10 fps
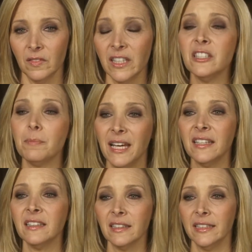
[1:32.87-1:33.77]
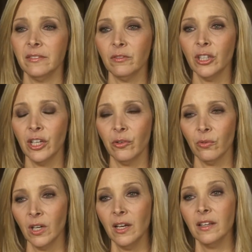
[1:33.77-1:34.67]
independently, you know,
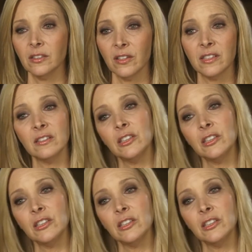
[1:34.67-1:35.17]
so this